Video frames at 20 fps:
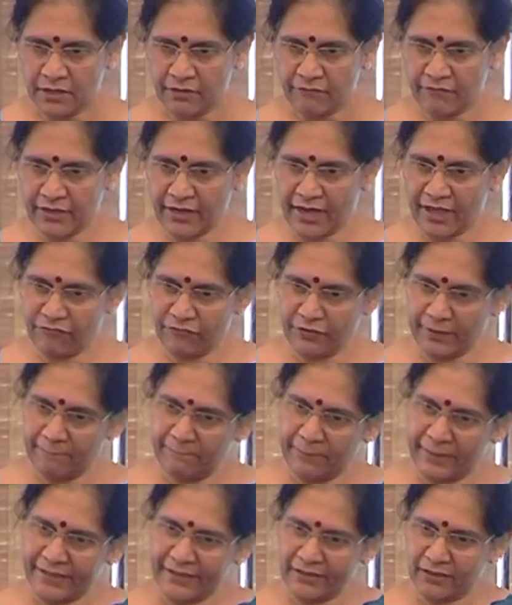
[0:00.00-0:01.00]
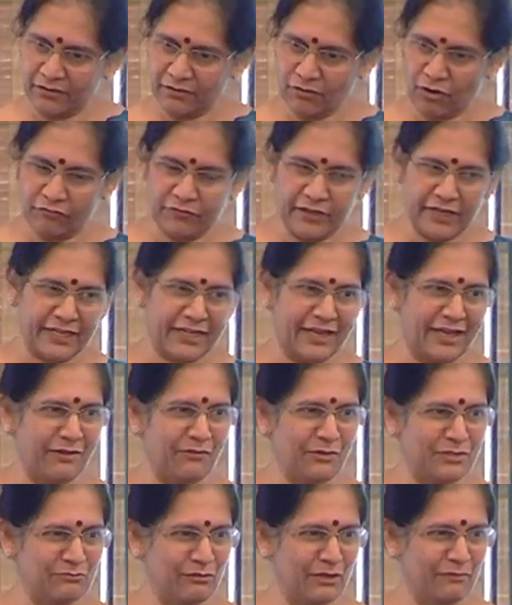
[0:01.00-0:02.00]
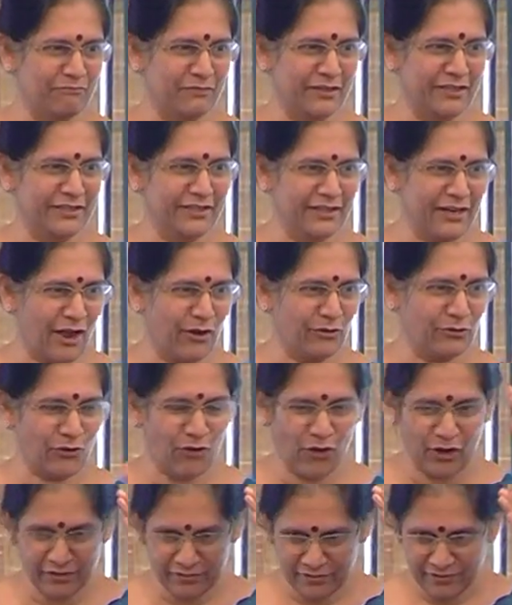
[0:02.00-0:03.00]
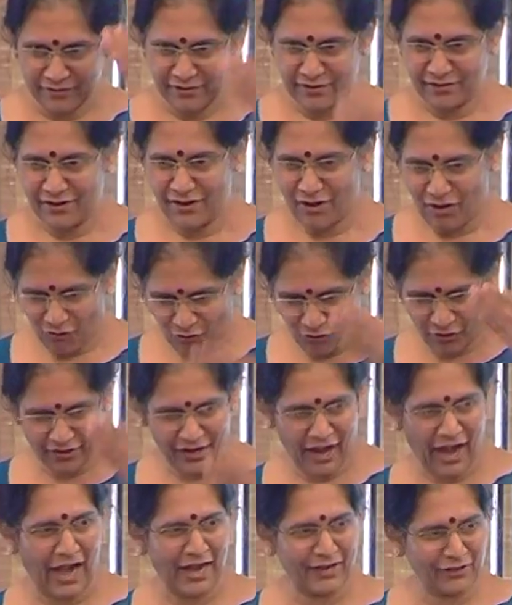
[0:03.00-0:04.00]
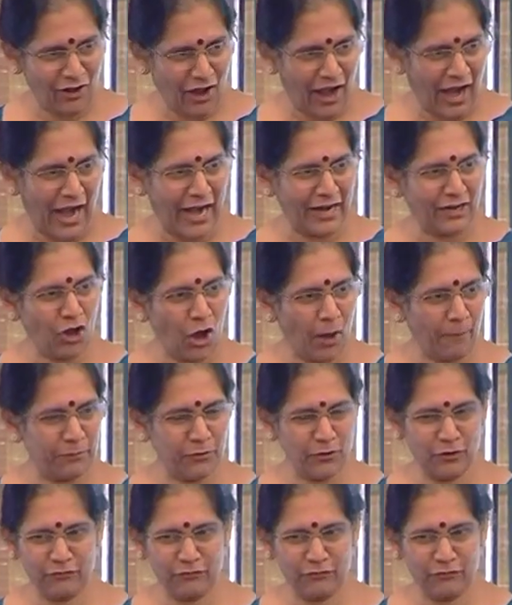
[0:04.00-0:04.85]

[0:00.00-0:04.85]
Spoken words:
where every bit of data was being printed out on hard copy